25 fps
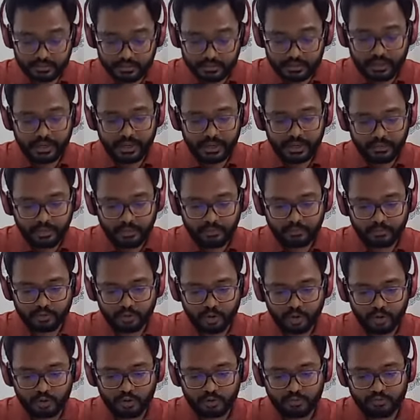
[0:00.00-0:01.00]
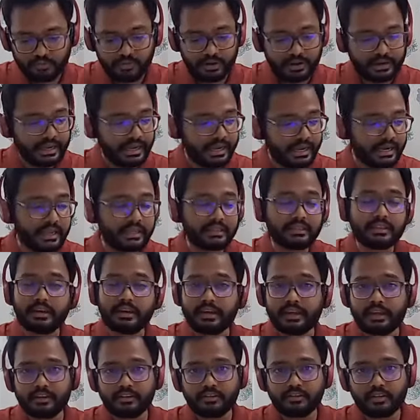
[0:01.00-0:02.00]
3 mm short of working length
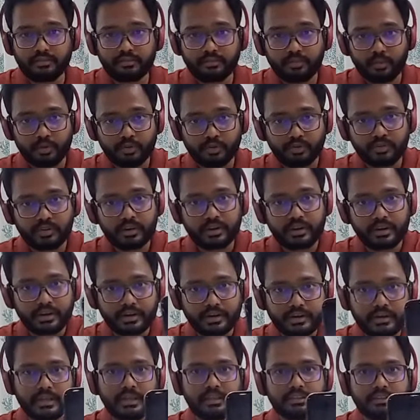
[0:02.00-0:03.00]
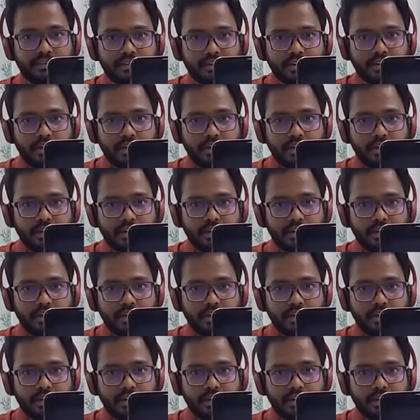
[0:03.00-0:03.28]
in case of posterior teeth,